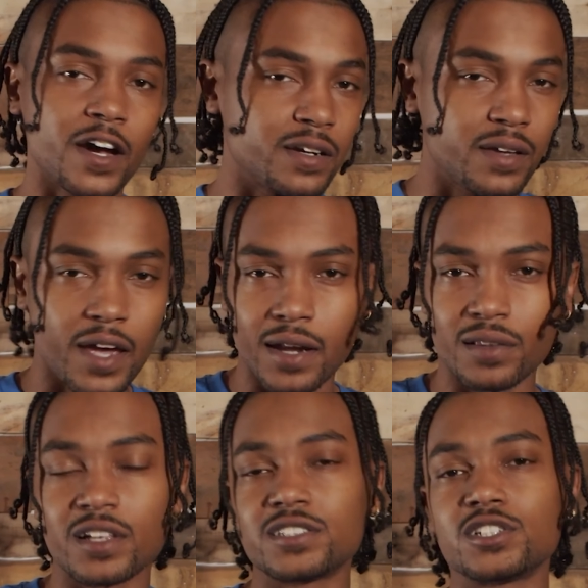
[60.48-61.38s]
Finding
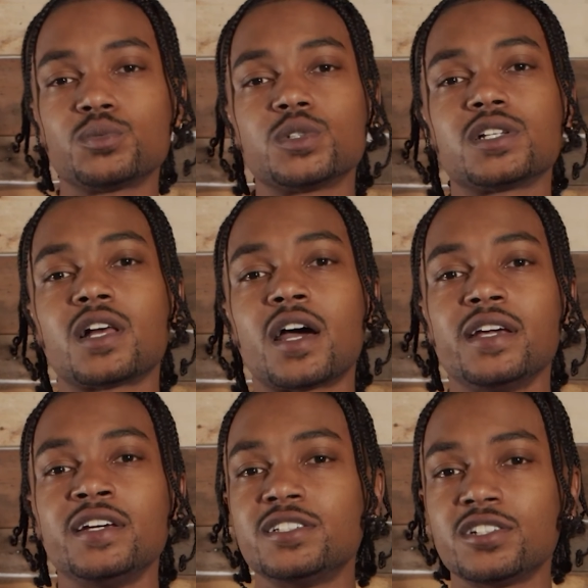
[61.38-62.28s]
Canon lenses was a lot
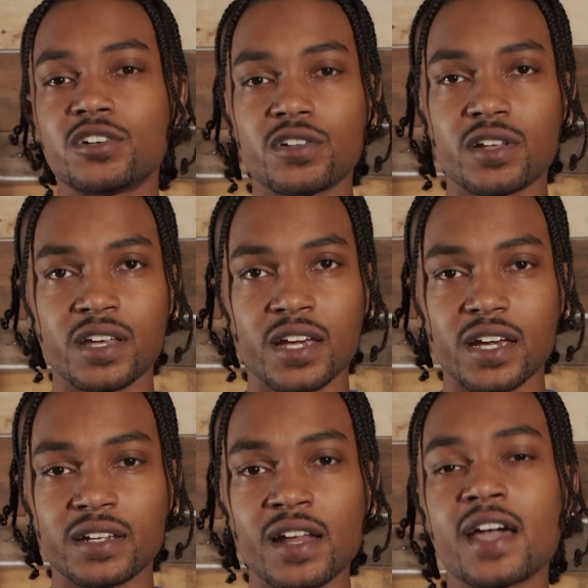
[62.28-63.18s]
easier than
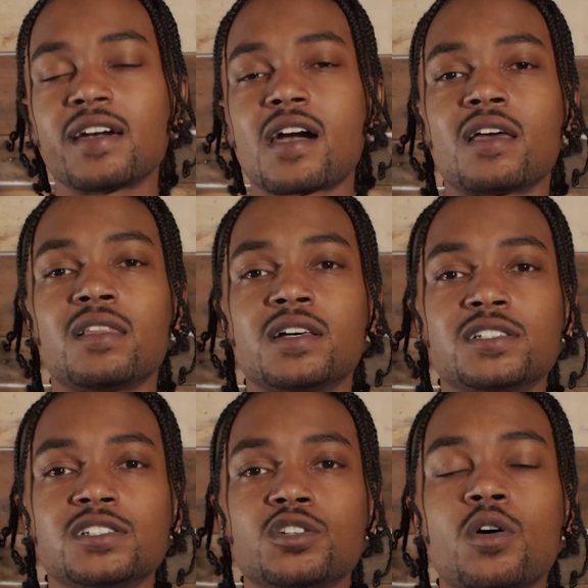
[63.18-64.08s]
getting Nikon
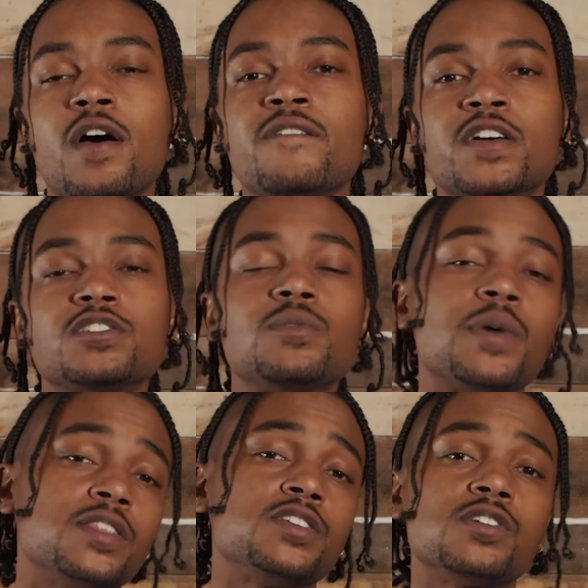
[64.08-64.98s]
lenses, so I eventually
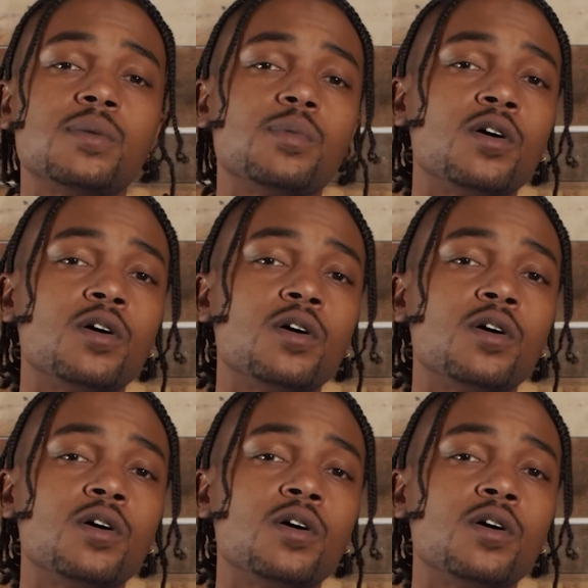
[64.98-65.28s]
made the jump